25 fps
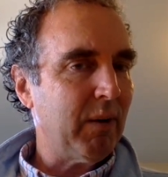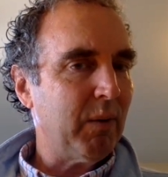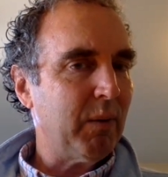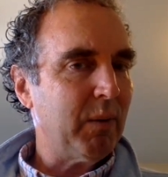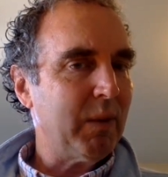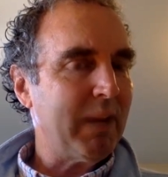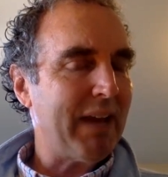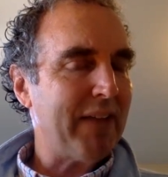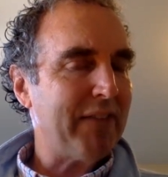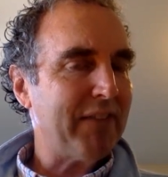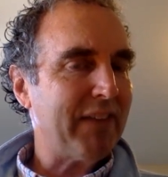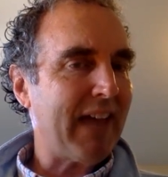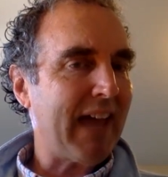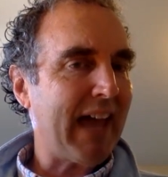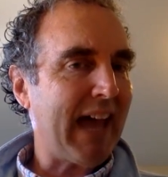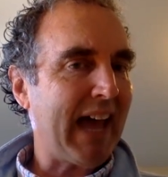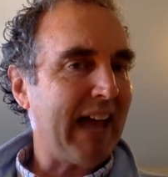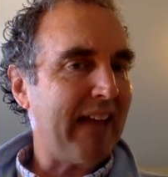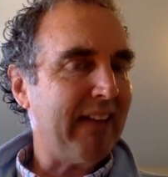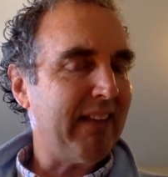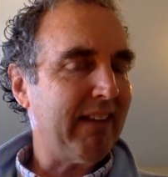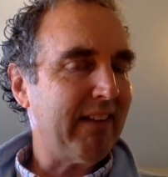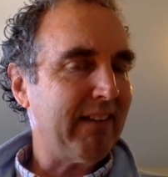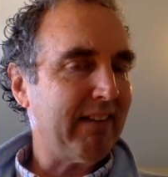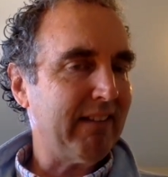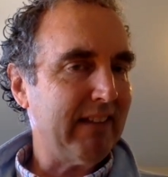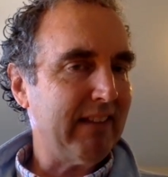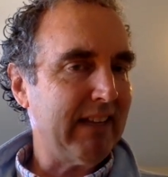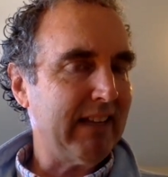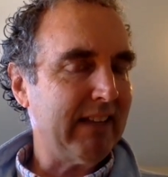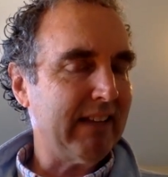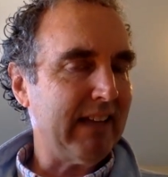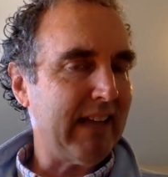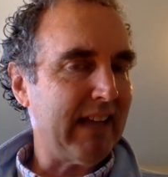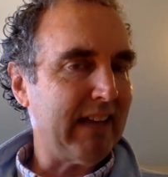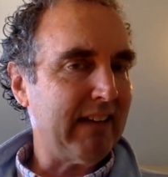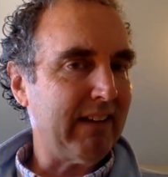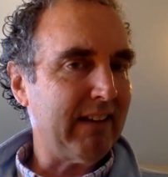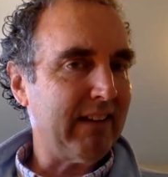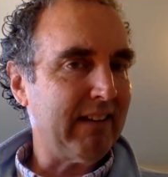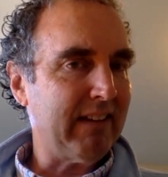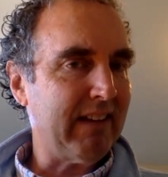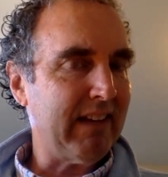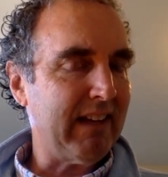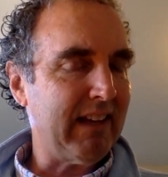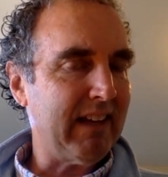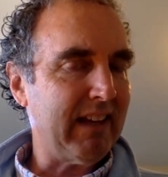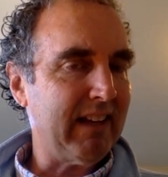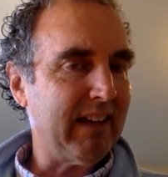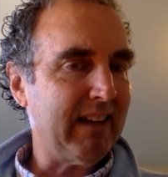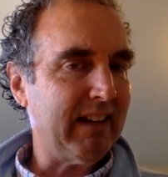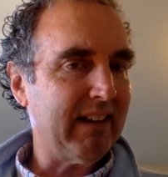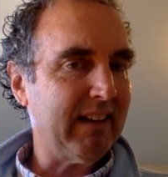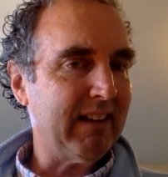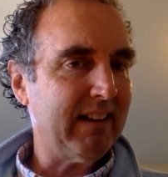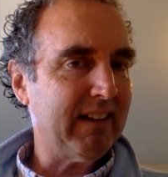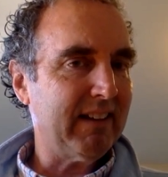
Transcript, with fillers: we have to add this legal entity